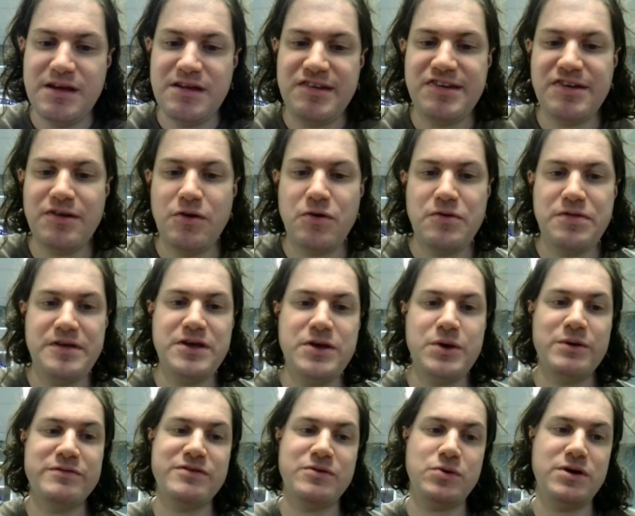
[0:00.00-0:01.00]
So, thank you
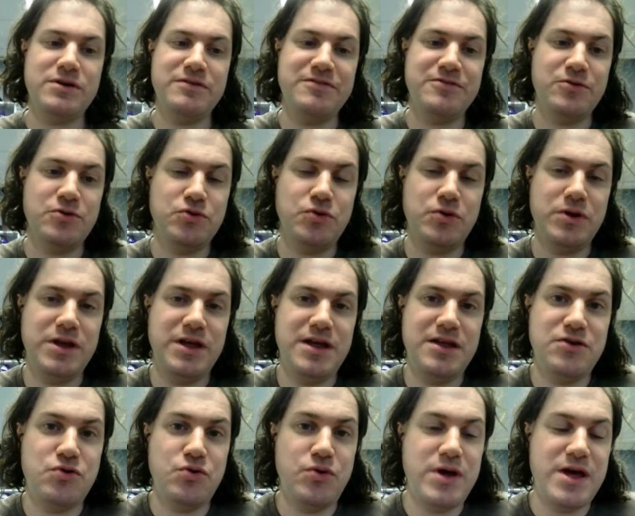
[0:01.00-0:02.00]
everyone for tuning
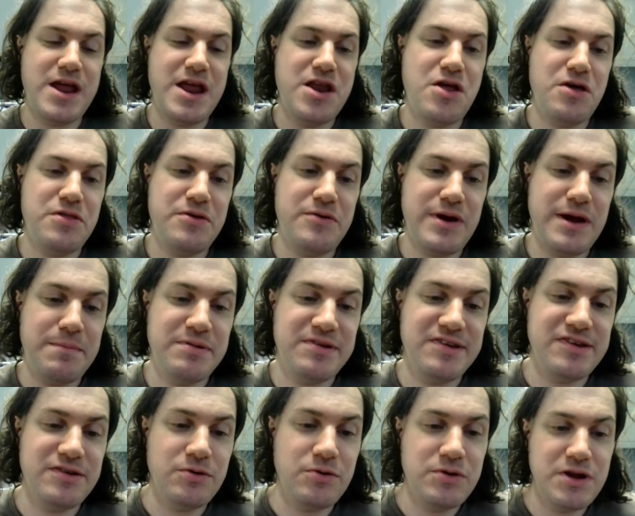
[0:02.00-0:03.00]
in to another
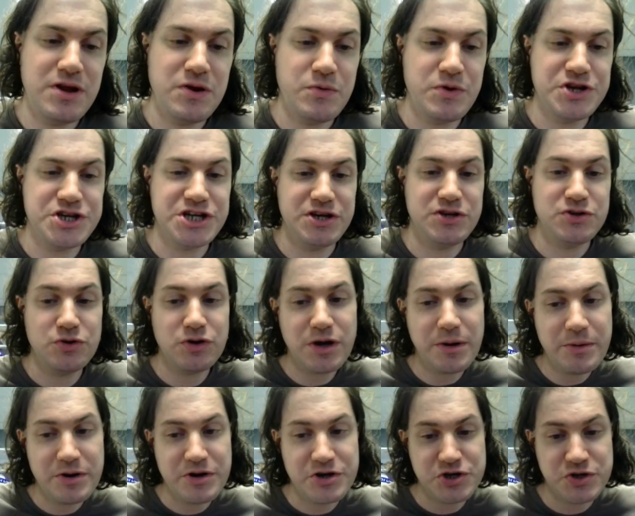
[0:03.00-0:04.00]
episode in which I talk
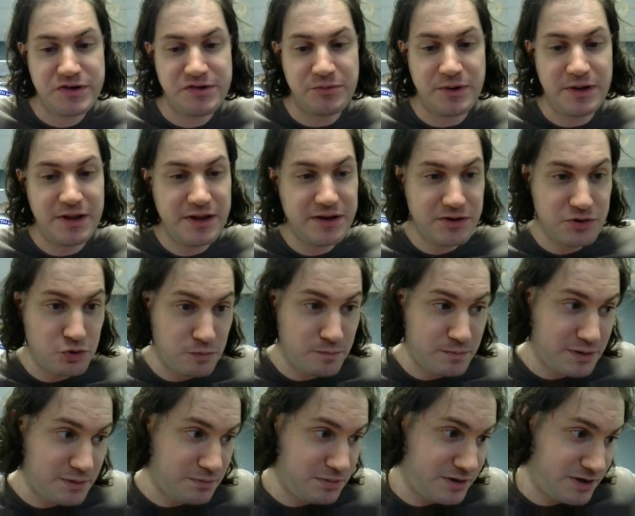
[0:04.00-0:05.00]
about issues related to
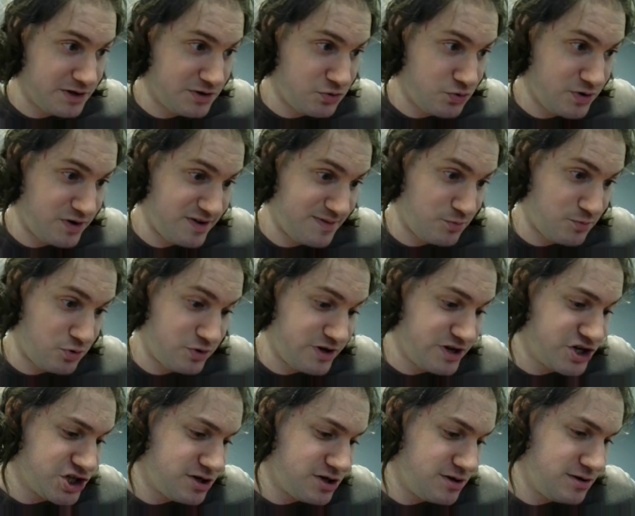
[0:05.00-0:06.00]
public
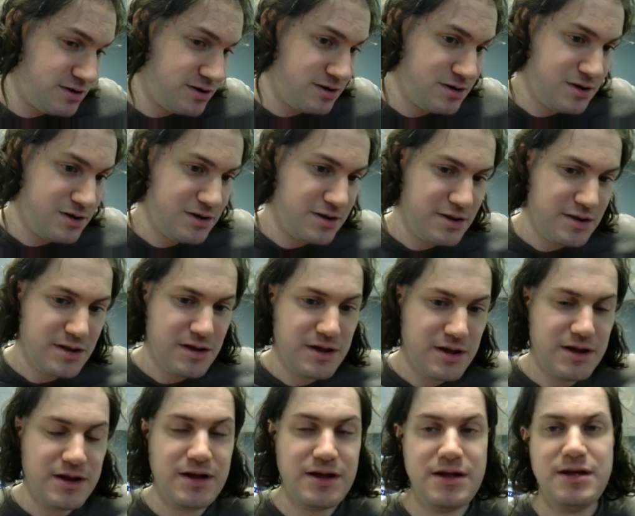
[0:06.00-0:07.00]
transportation.
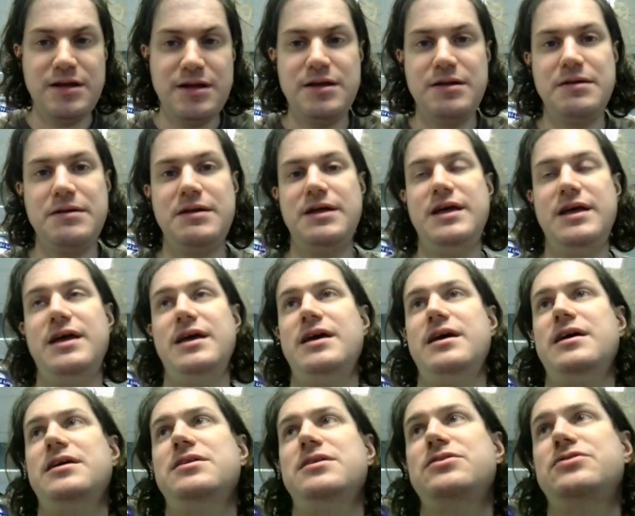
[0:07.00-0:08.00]

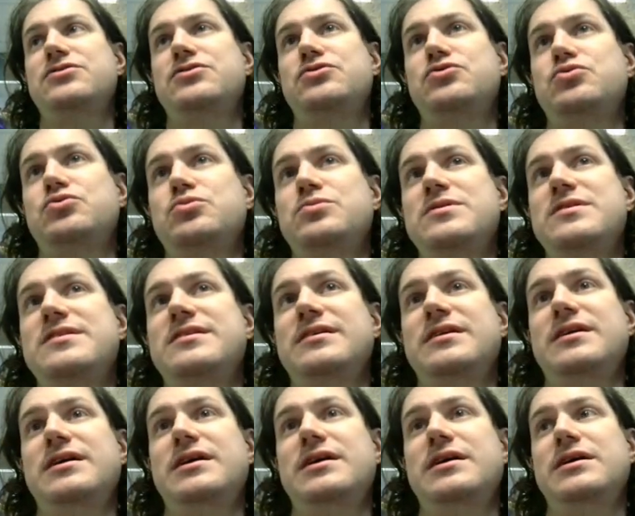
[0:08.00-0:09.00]
And
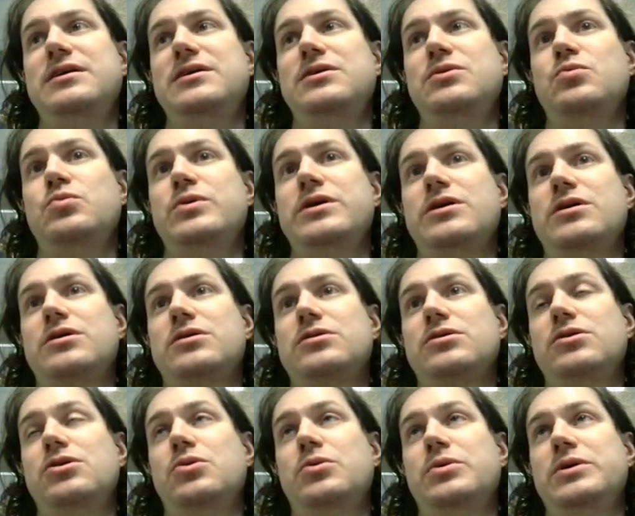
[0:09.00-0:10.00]
today we are
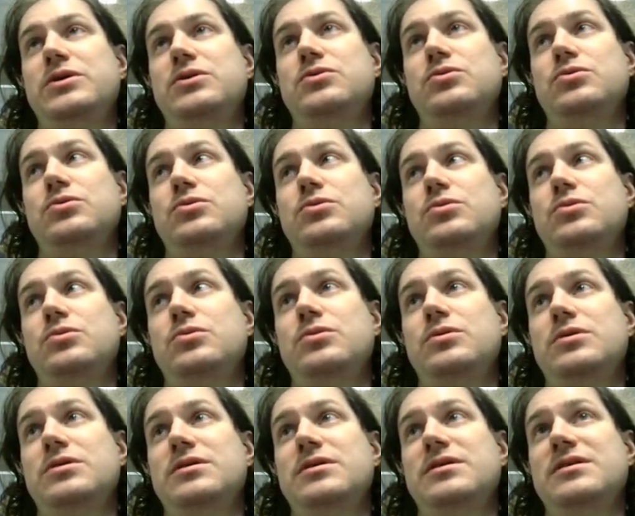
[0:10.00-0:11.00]
going to
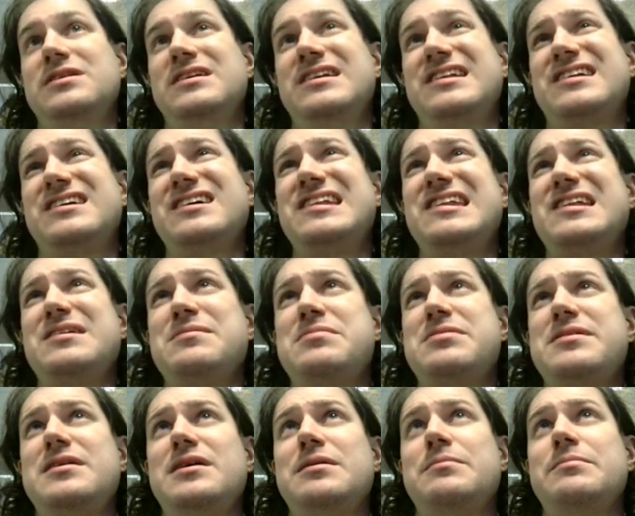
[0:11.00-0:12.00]
discuss
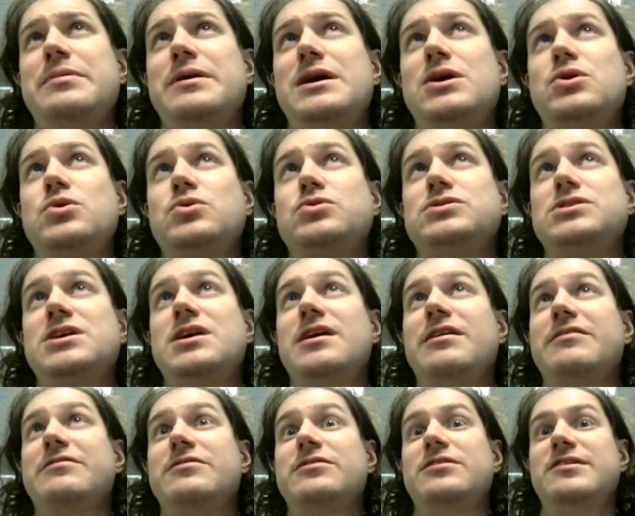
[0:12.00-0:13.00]
something about
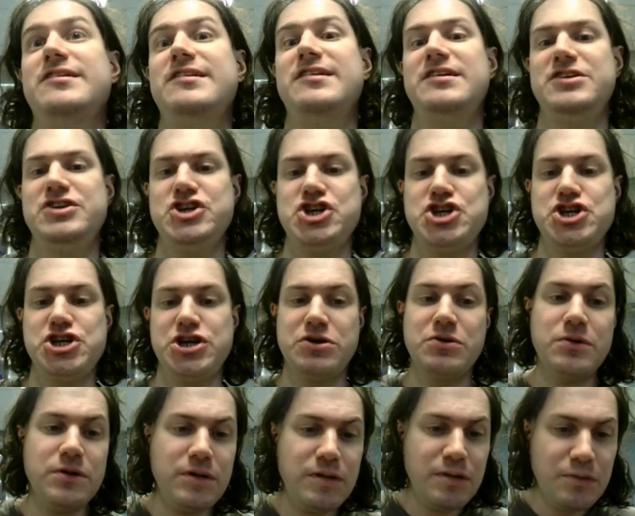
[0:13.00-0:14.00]
governance in
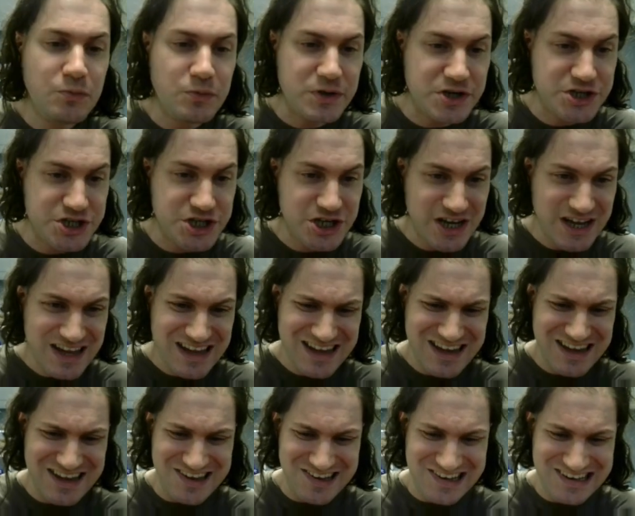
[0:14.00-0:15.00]
general, which
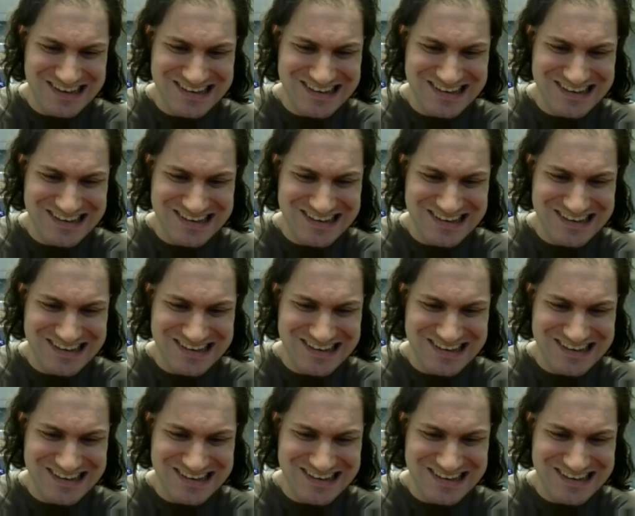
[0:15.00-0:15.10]
is